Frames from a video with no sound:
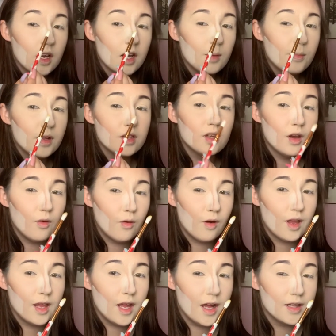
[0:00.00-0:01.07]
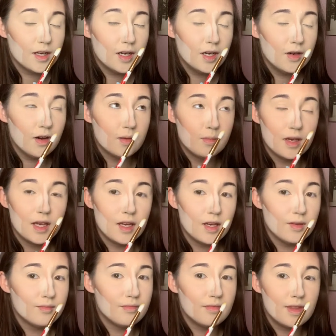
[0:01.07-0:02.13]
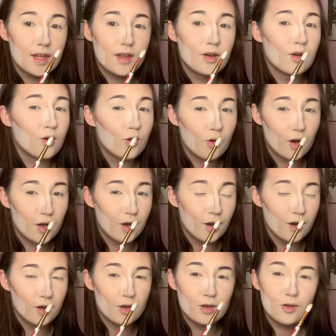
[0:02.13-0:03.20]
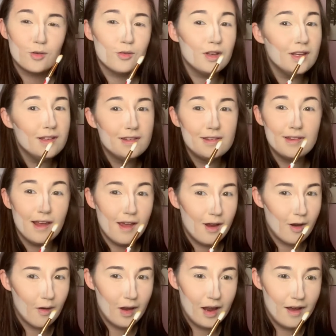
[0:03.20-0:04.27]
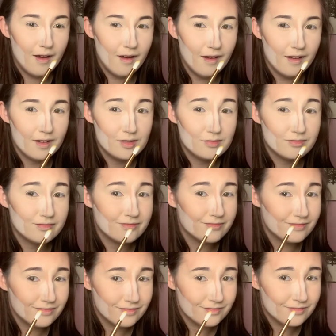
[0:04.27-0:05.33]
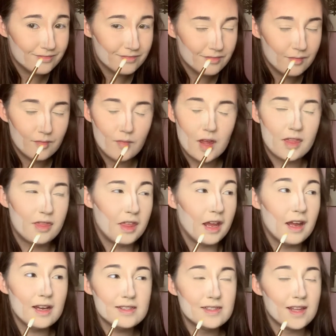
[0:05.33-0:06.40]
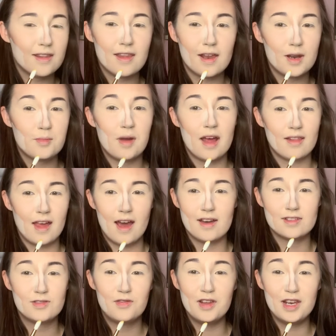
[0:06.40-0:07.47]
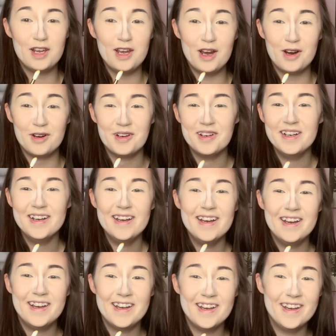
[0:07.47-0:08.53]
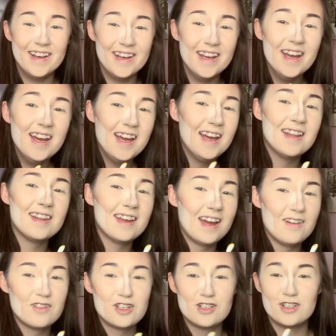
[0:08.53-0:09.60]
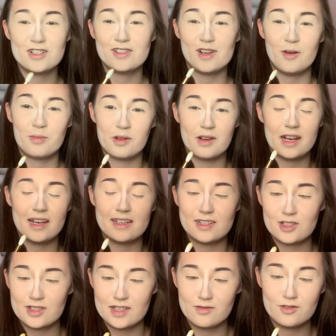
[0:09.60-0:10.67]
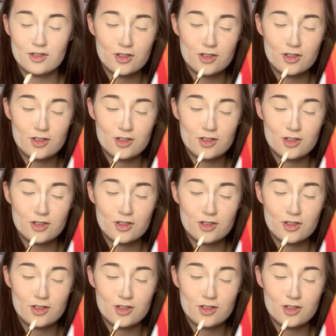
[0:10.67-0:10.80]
gonna put the yellow on my inner corner crease area. I think I said that in my last video. And like, after just uploading it just sounds